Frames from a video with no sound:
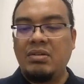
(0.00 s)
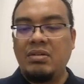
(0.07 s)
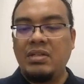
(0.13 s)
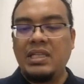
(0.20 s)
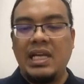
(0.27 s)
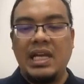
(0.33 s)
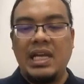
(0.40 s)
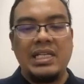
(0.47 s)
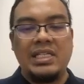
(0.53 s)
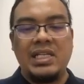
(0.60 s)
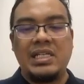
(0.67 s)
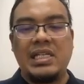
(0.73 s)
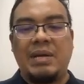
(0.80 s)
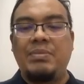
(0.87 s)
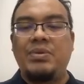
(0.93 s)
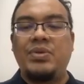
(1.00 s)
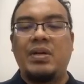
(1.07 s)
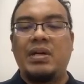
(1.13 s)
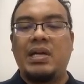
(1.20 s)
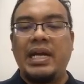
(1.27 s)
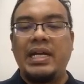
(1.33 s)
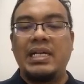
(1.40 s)
Total unchanged, I'm
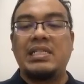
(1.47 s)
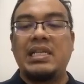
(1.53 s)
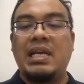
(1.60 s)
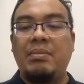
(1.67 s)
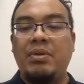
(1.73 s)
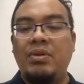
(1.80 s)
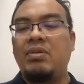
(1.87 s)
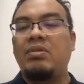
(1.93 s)
sure, right? Some